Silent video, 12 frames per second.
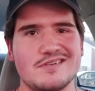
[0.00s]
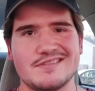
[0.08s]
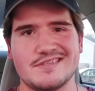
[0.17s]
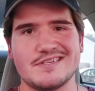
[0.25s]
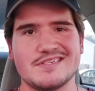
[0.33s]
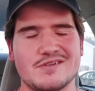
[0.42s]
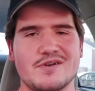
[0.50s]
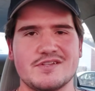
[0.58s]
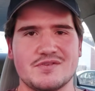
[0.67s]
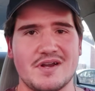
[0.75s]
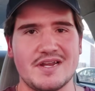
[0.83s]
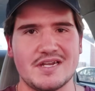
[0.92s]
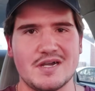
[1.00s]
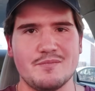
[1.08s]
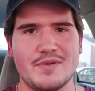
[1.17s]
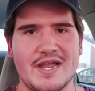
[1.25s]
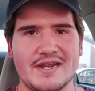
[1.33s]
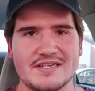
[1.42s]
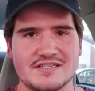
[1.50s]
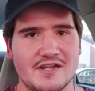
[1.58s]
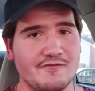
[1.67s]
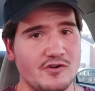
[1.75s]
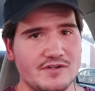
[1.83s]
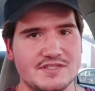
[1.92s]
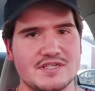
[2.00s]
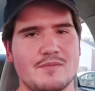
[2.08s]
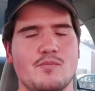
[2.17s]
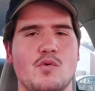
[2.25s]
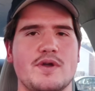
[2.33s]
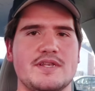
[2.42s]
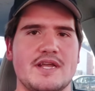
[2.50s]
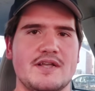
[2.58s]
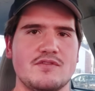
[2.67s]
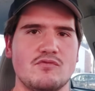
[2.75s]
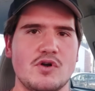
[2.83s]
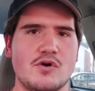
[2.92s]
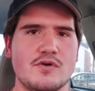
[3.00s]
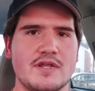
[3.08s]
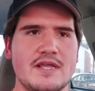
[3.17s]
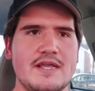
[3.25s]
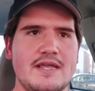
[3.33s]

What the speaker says: I think he's going to try and come back as governor at some point down the road,